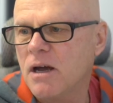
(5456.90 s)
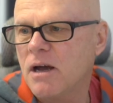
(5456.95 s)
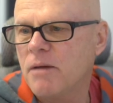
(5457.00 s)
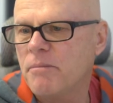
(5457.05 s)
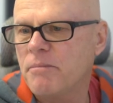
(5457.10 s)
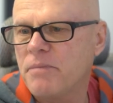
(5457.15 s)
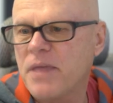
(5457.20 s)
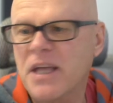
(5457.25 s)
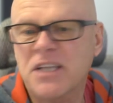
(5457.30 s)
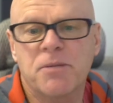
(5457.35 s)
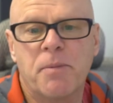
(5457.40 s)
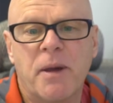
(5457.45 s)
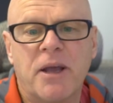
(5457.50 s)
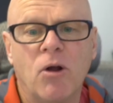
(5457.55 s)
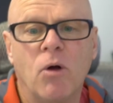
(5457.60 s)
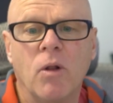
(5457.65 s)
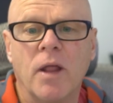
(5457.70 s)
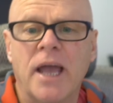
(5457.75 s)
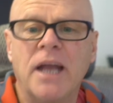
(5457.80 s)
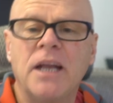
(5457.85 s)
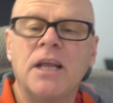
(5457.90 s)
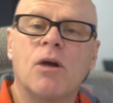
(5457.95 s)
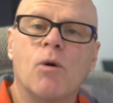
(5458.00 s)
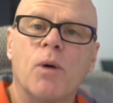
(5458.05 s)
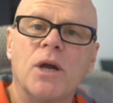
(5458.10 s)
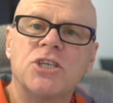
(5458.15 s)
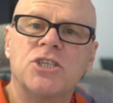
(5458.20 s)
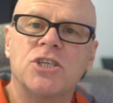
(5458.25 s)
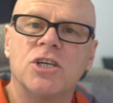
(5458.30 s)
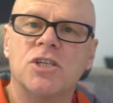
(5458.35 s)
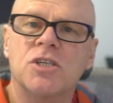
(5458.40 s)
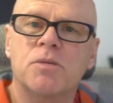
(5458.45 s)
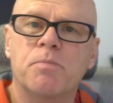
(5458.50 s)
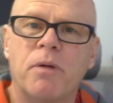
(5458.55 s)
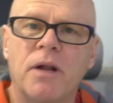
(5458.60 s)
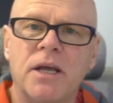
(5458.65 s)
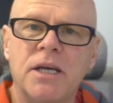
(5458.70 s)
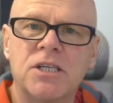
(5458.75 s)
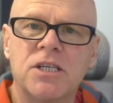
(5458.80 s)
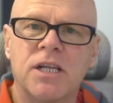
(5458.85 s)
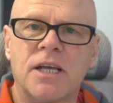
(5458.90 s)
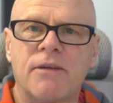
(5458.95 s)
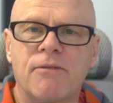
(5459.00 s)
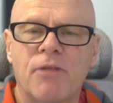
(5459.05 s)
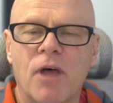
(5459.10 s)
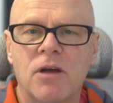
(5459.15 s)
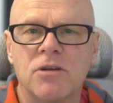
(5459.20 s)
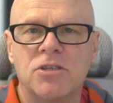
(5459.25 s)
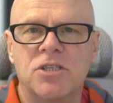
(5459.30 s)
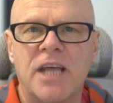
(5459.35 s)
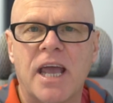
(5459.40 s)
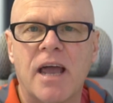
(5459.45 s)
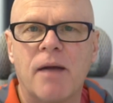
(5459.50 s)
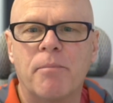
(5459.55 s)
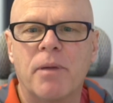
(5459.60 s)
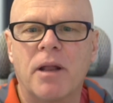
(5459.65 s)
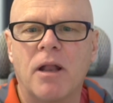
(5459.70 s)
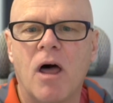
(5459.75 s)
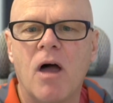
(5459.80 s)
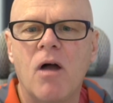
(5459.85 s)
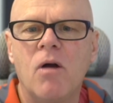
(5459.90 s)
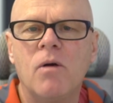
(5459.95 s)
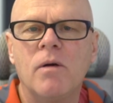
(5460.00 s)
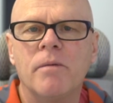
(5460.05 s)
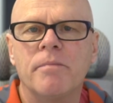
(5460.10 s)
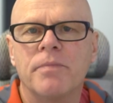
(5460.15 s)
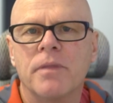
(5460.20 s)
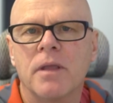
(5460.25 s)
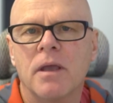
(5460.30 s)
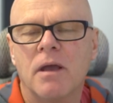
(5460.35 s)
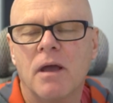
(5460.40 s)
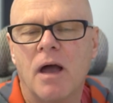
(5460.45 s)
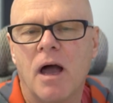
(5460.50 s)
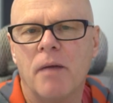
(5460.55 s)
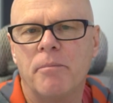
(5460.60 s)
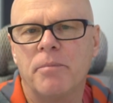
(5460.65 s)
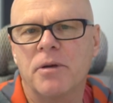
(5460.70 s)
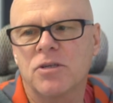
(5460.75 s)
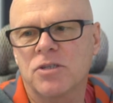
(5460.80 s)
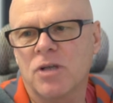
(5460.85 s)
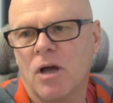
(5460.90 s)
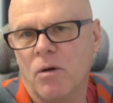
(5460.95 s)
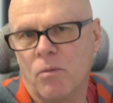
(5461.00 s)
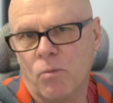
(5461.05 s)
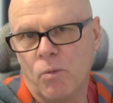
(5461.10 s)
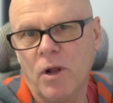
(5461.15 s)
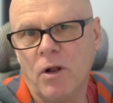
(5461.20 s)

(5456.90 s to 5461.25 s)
Um, that's about all. Any questions, please leave those down below uh, because I